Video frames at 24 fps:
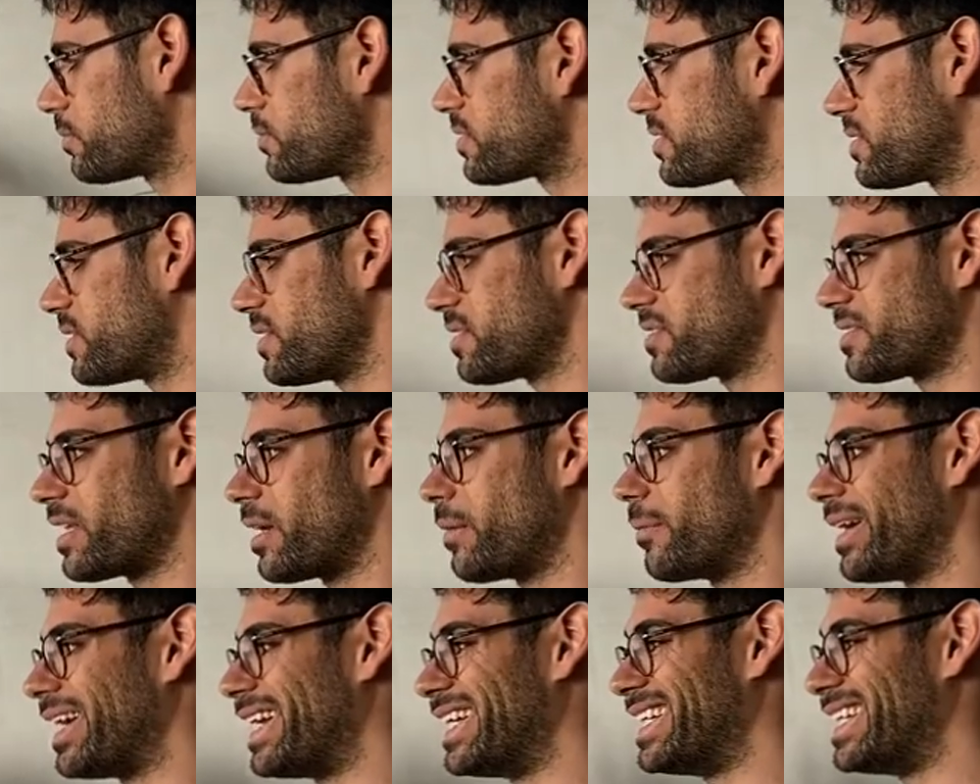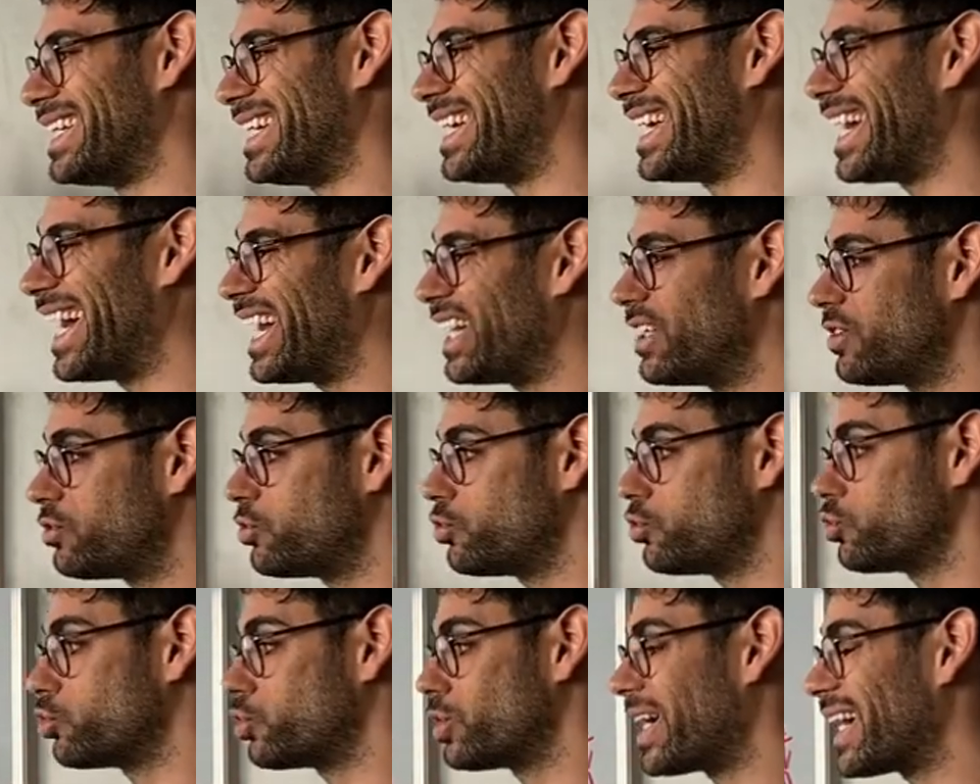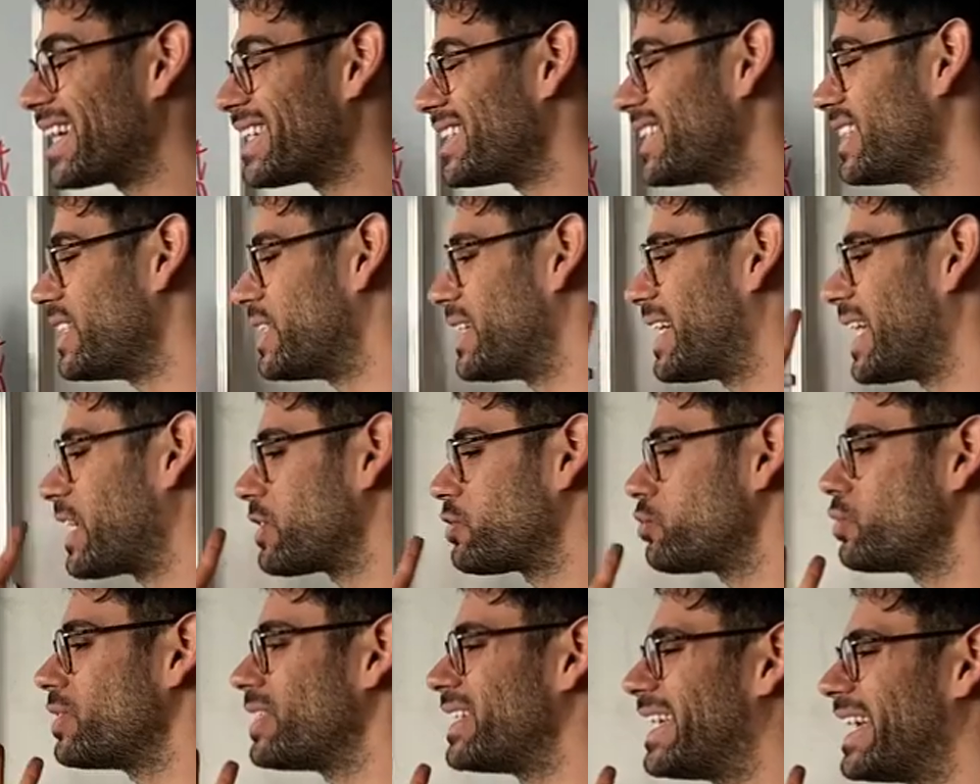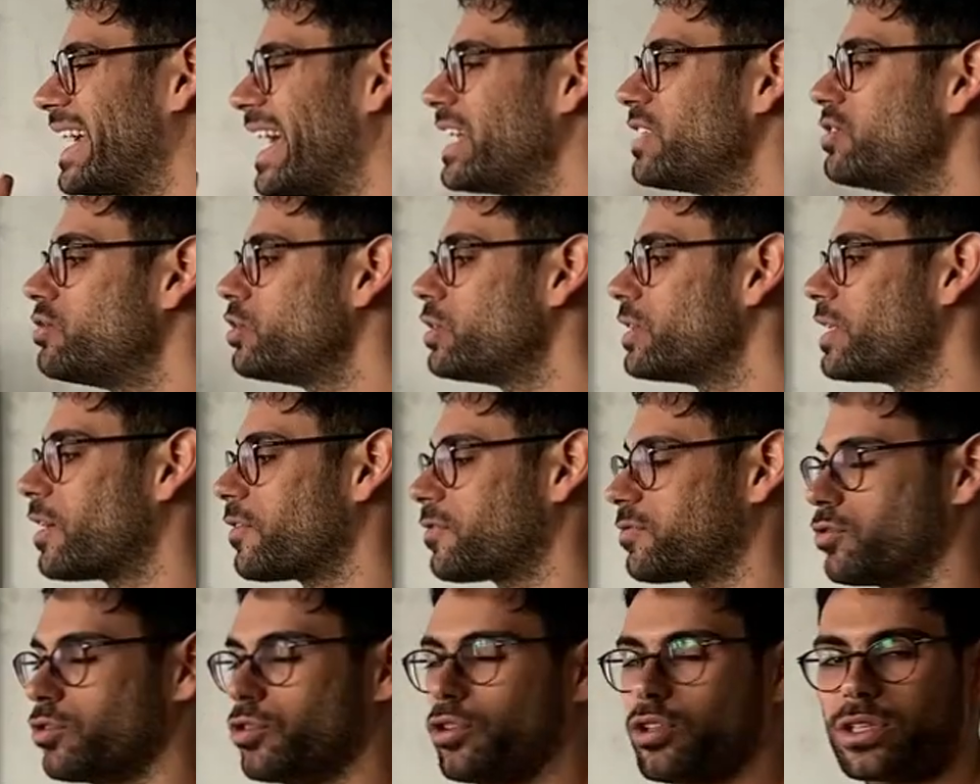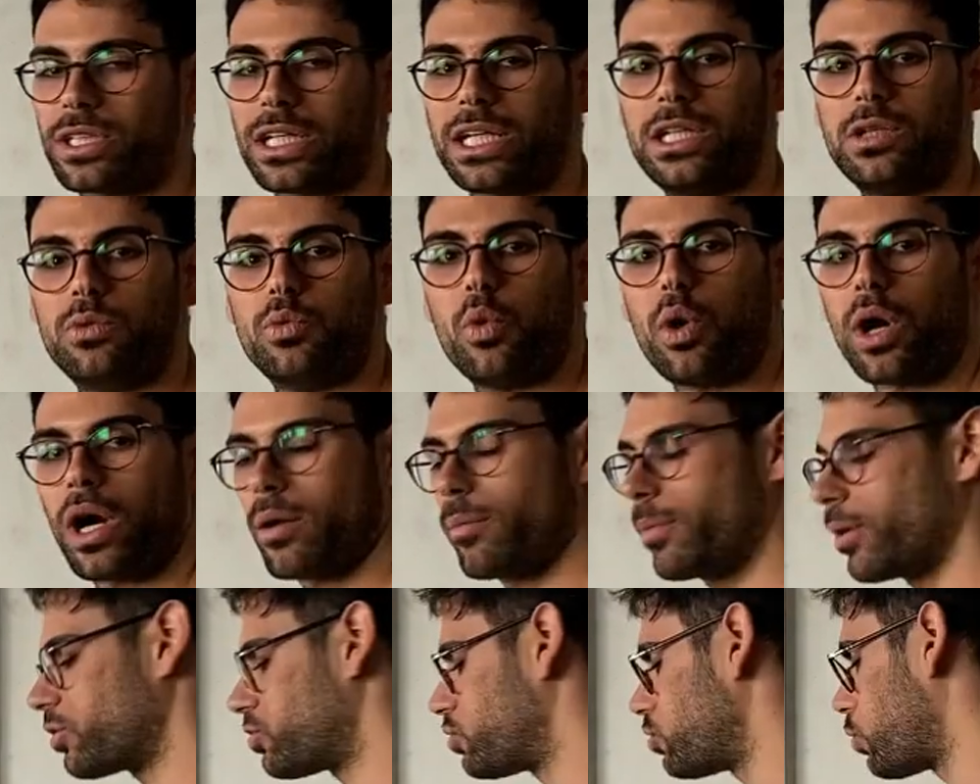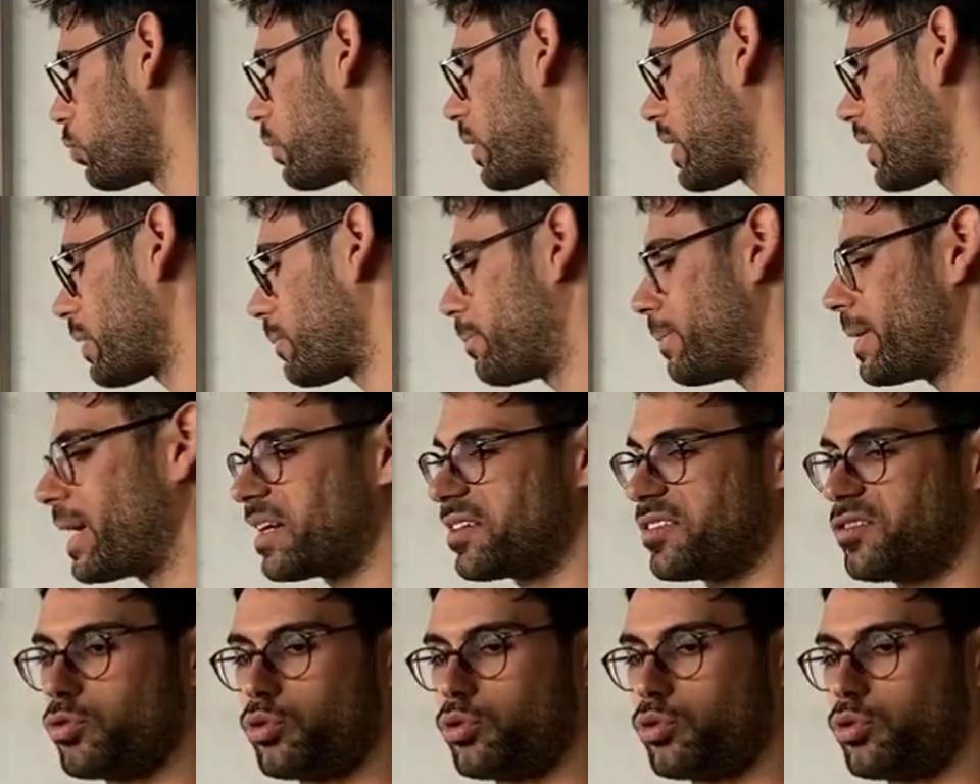system engaged you, it got you engaged enough to not really worry about your 1 rep max.